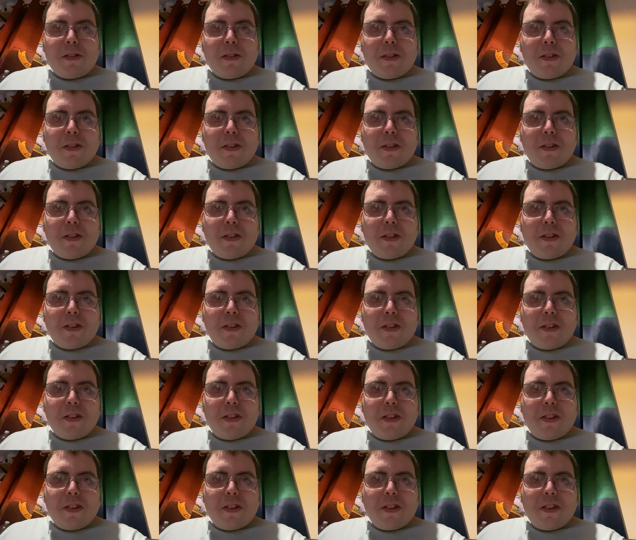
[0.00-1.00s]

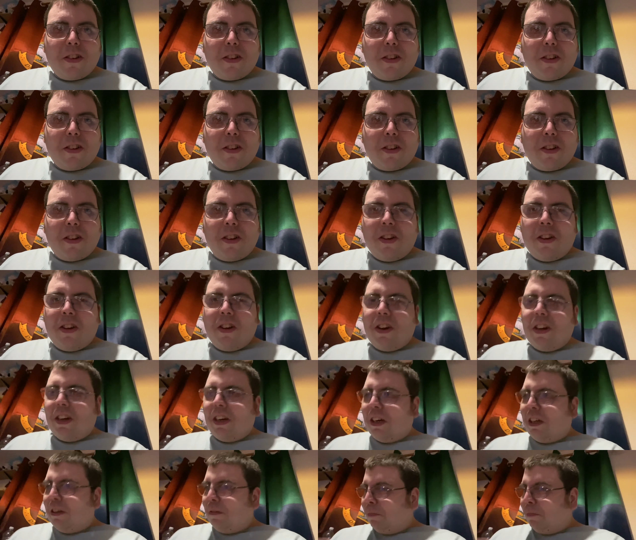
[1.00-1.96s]
No one is speaking in this clip.